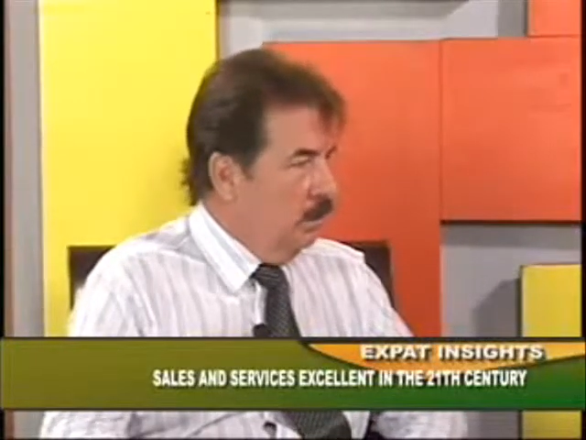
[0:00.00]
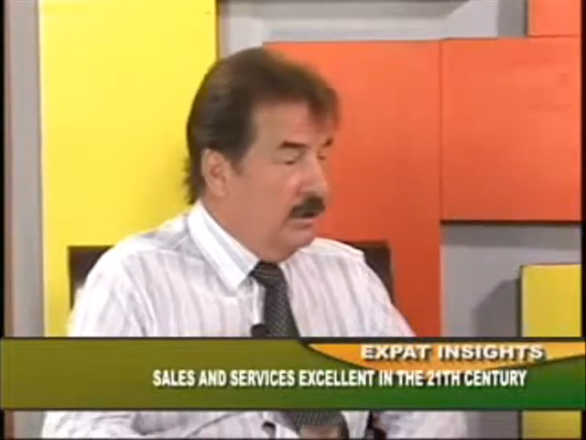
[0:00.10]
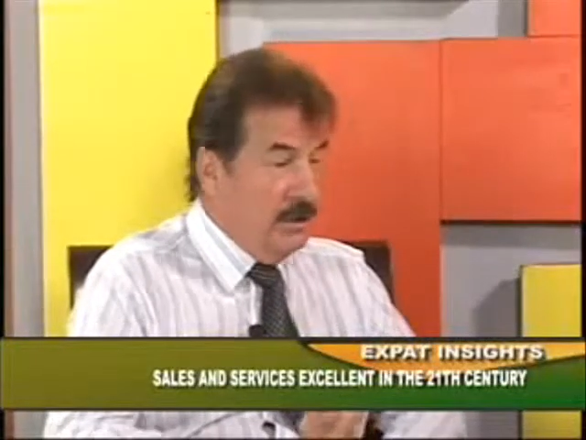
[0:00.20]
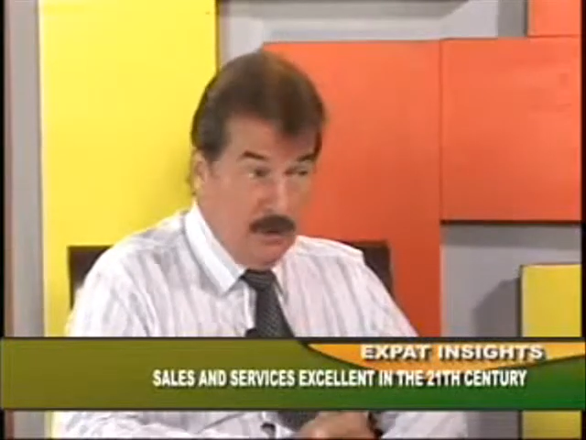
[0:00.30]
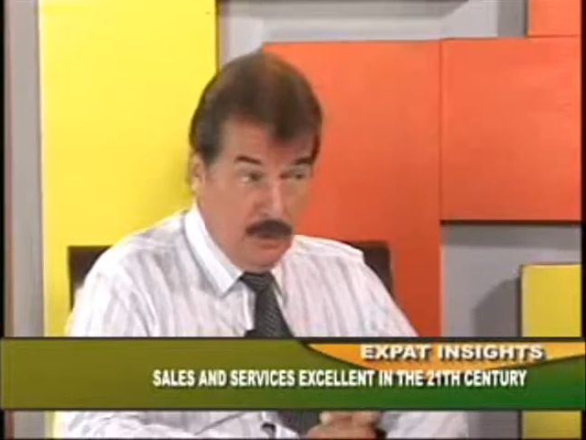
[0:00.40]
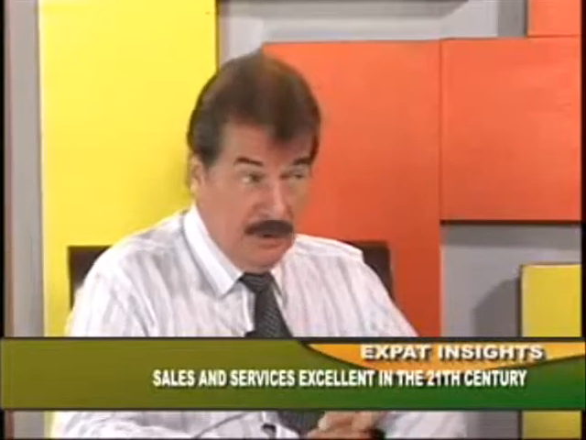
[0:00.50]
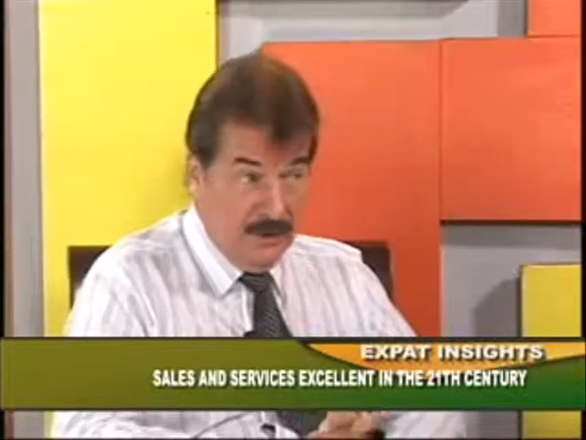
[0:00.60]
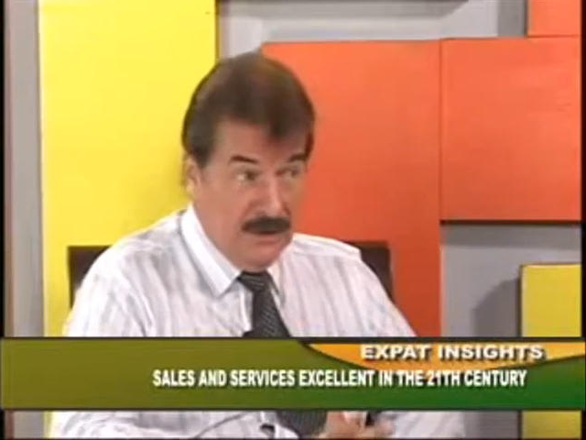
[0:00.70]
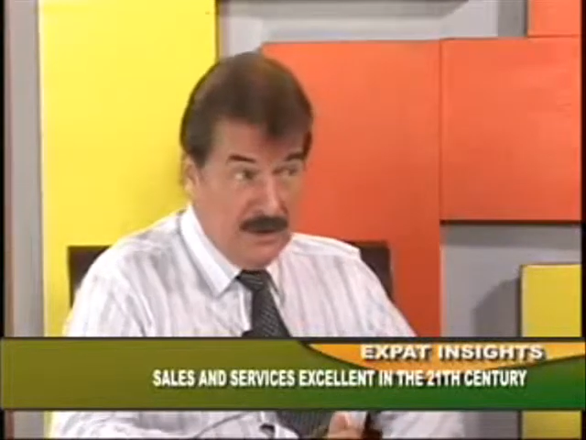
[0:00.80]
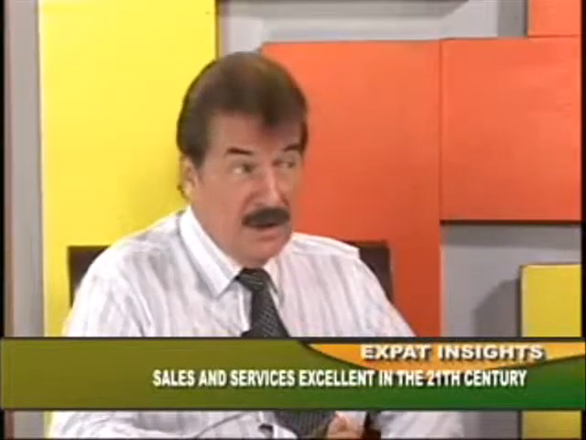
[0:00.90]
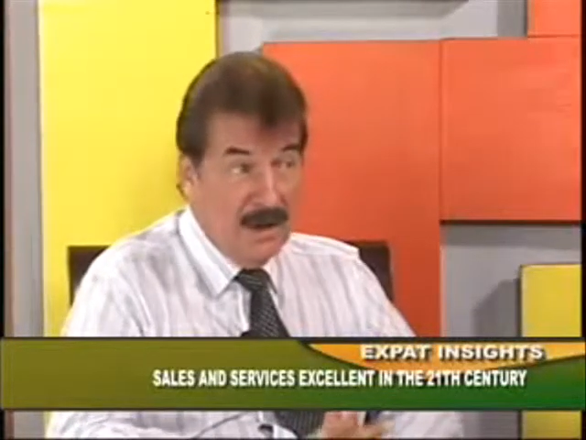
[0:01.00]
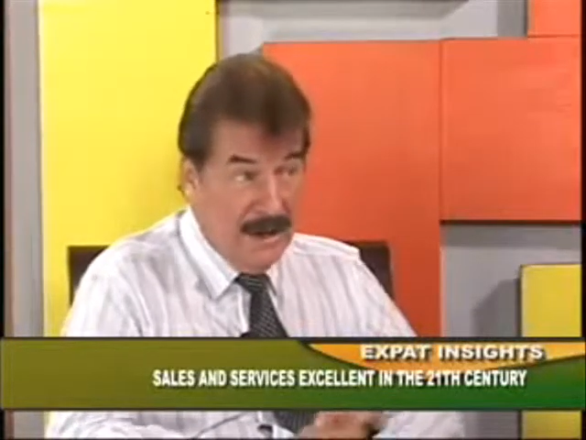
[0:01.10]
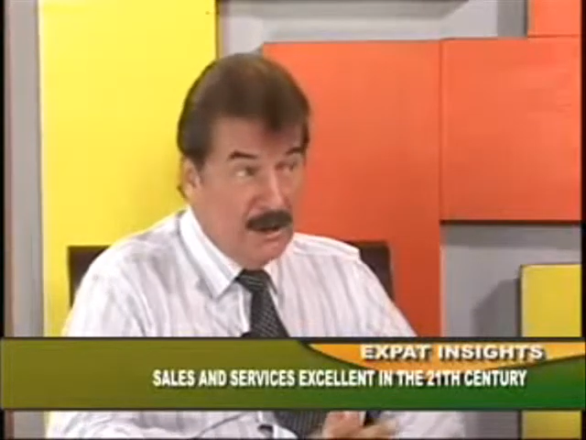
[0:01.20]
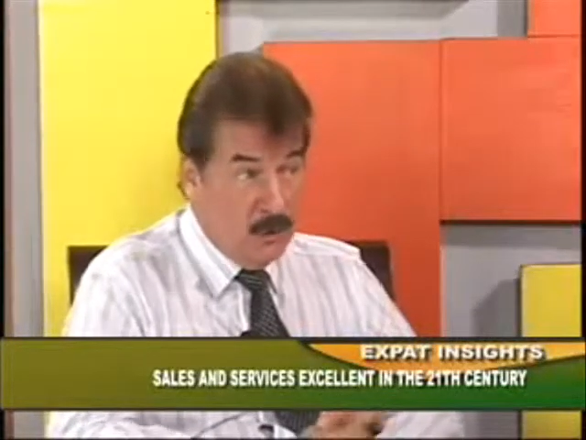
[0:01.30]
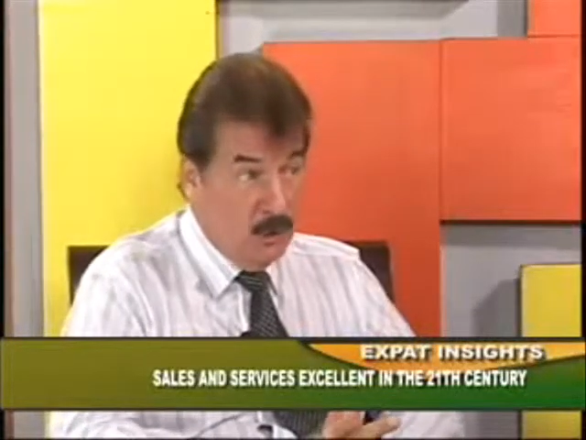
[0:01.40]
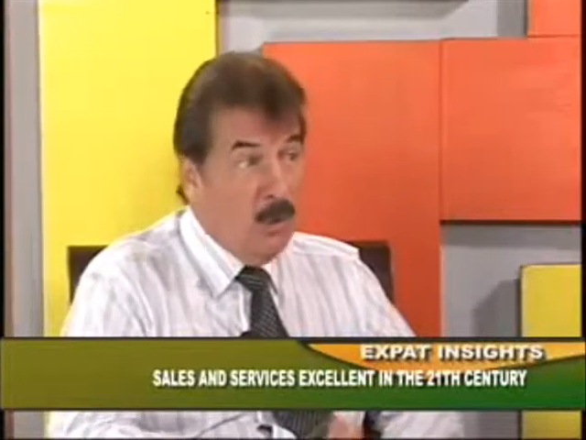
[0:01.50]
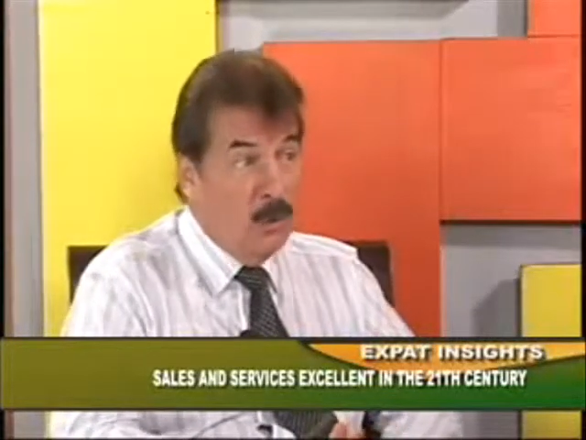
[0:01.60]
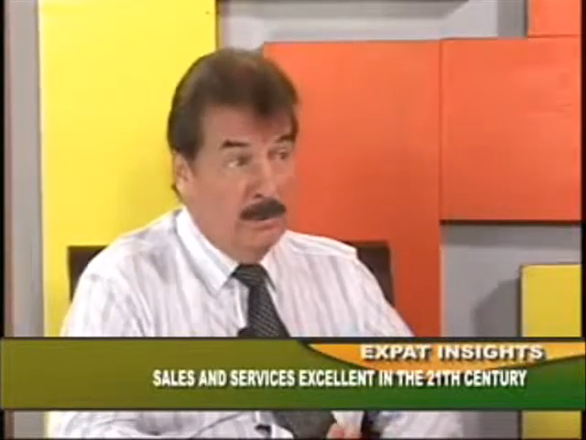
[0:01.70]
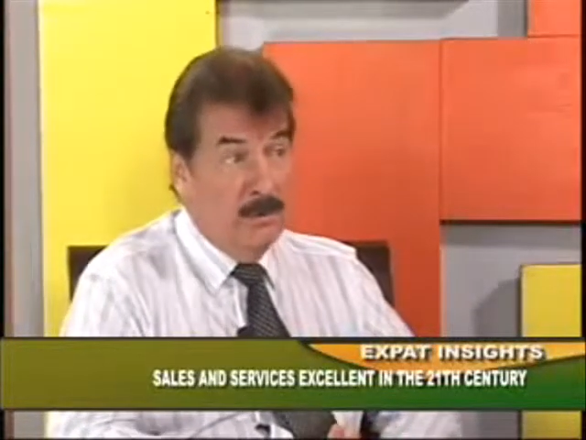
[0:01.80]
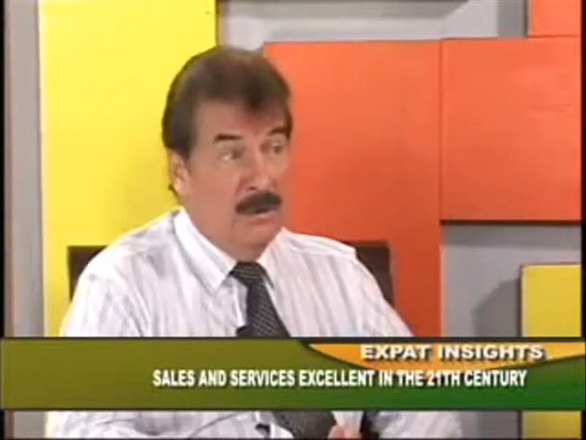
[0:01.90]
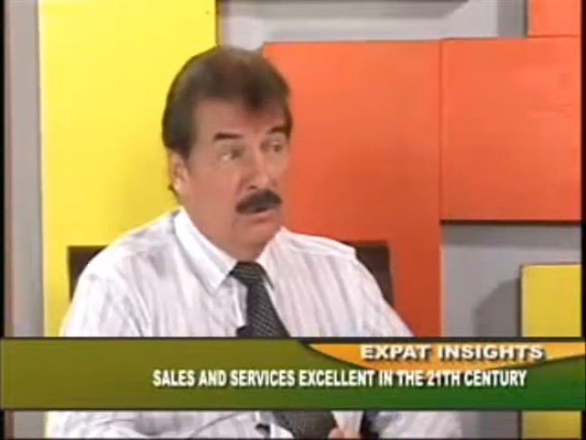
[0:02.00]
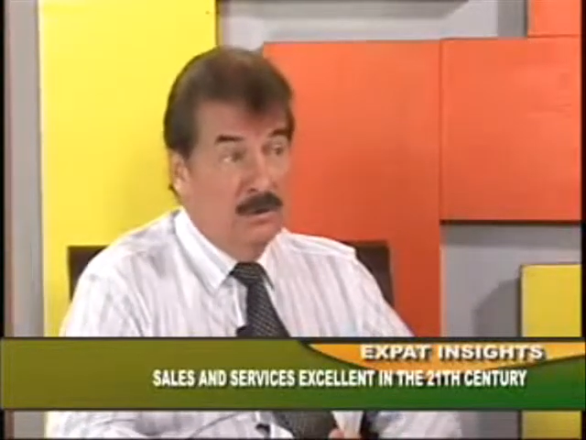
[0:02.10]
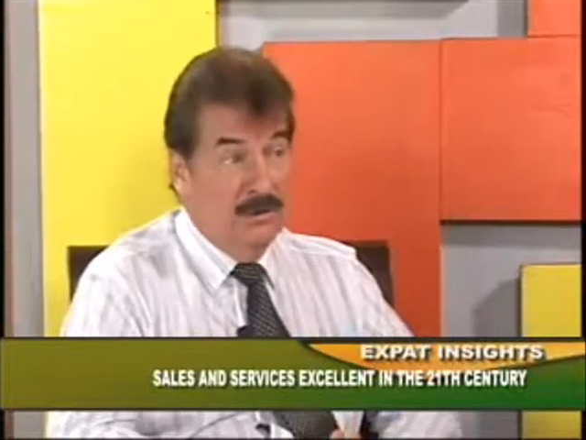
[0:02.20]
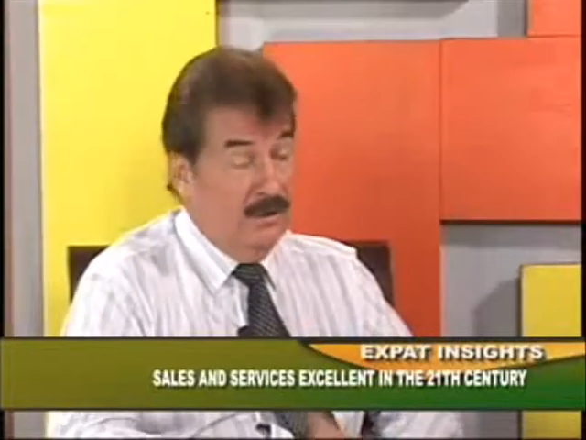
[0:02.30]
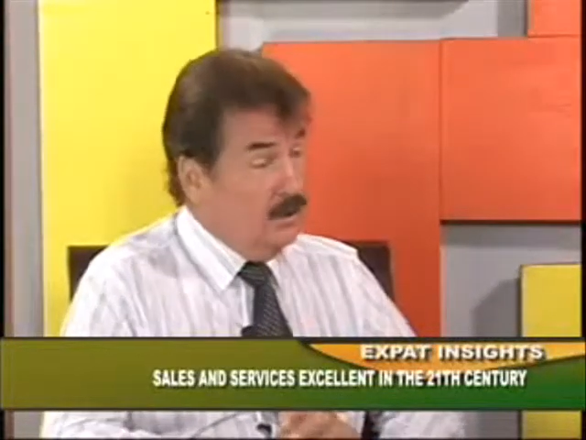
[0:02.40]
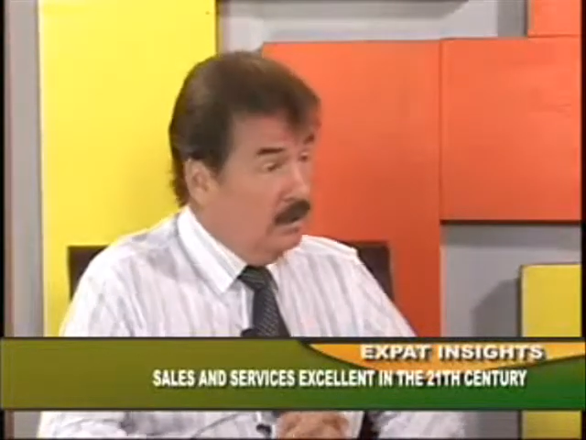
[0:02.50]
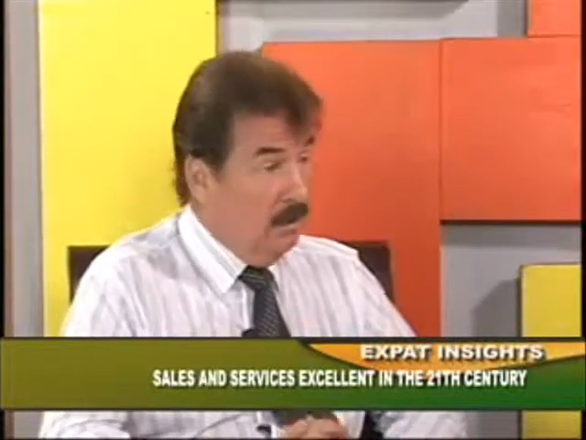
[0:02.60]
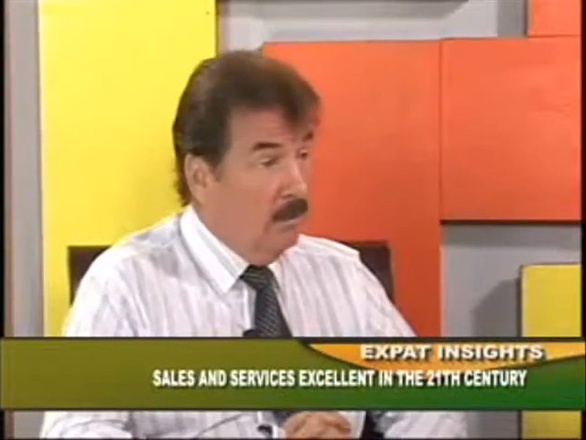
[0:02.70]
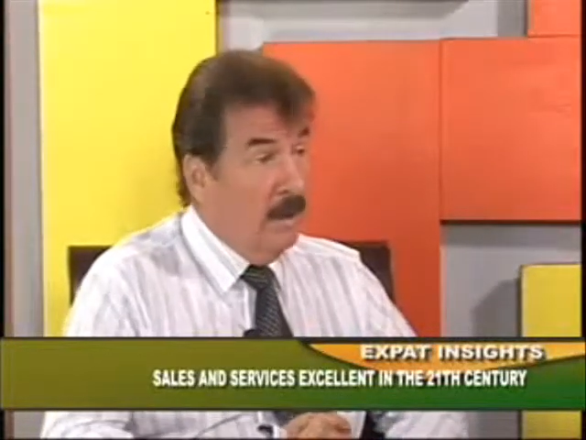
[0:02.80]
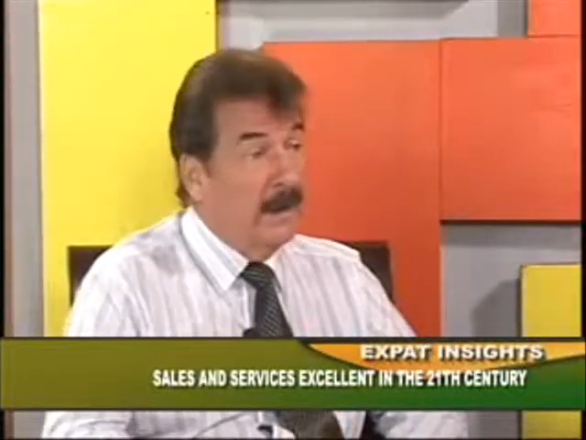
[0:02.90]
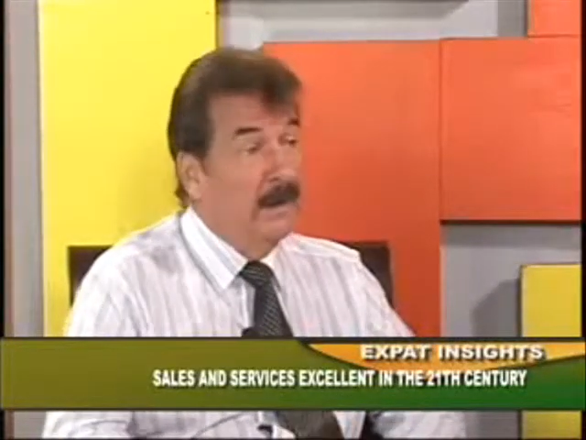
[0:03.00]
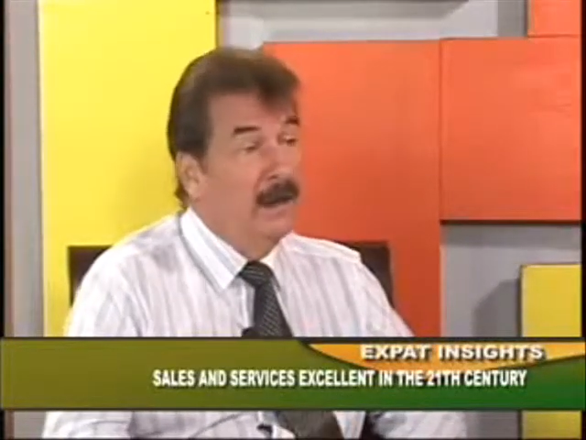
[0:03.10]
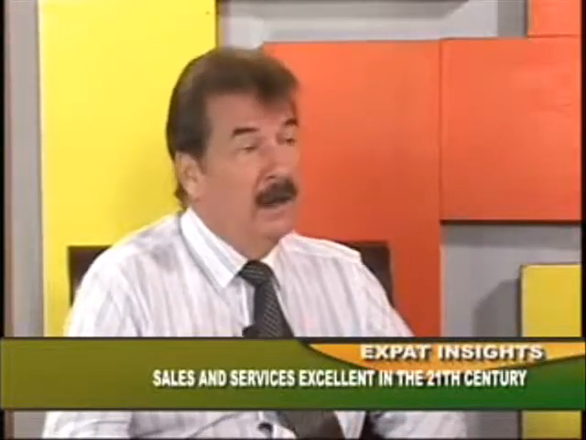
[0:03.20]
which is your decision and should always be your decision, not mine.